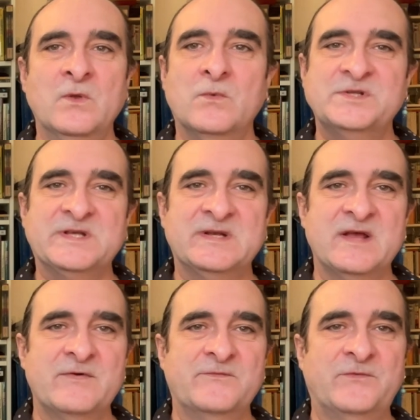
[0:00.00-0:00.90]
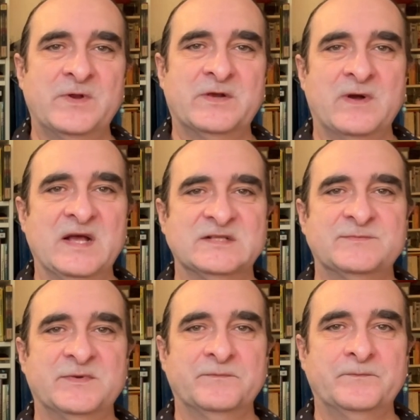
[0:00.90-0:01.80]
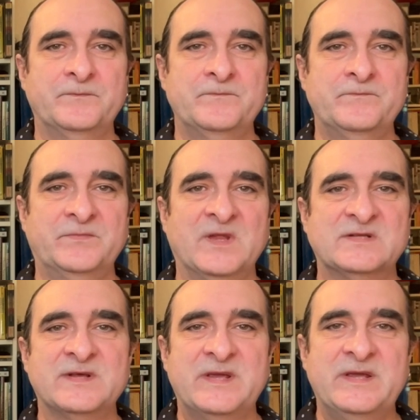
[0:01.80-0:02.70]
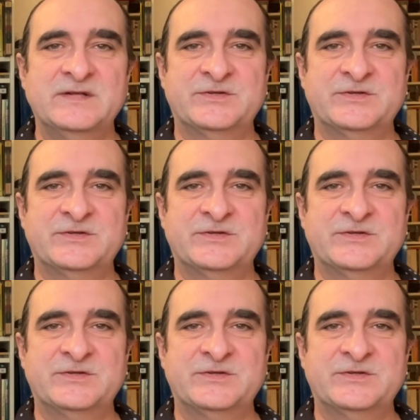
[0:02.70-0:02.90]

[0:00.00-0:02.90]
What he can never fully grasp is that he,